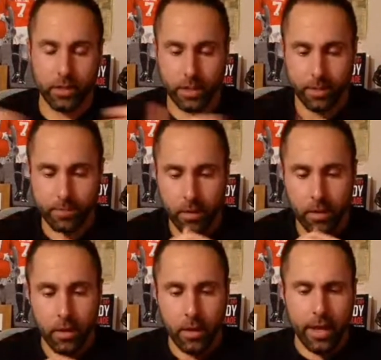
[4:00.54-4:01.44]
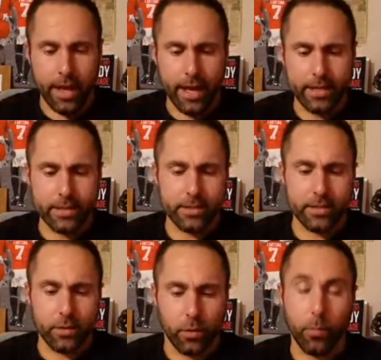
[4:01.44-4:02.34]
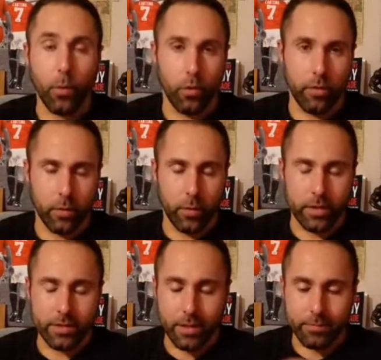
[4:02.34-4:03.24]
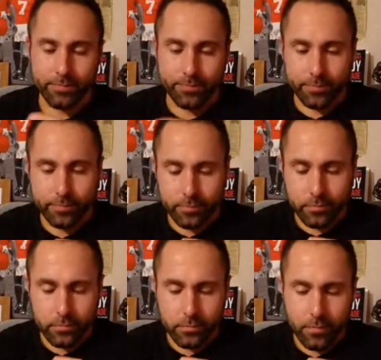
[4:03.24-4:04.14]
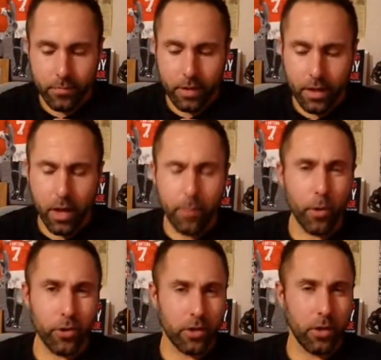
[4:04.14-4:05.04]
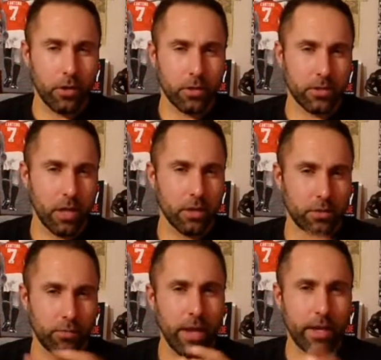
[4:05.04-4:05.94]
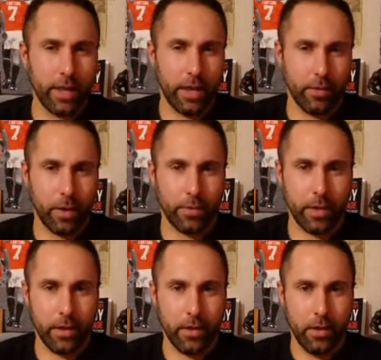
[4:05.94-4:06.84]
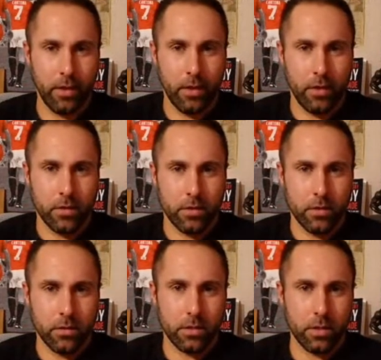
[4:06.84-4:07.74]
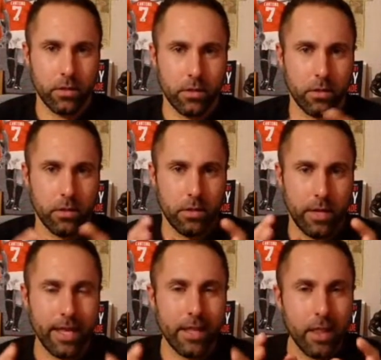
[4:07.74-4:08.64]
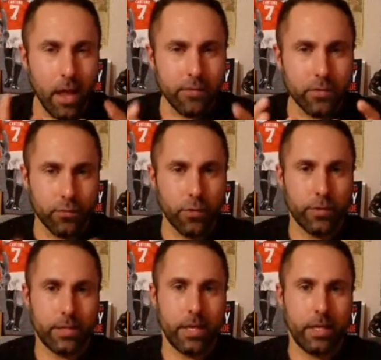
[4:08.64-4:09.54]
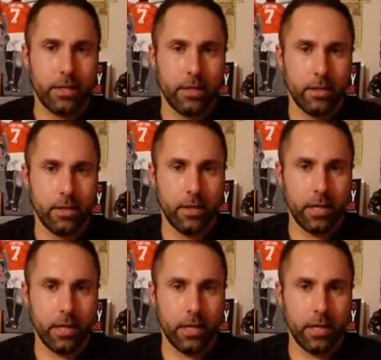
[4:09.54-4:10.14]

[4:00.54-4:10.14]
the wintertime, and or more in the wintertime. And our body clock starts to regulate around that. So it loves routine.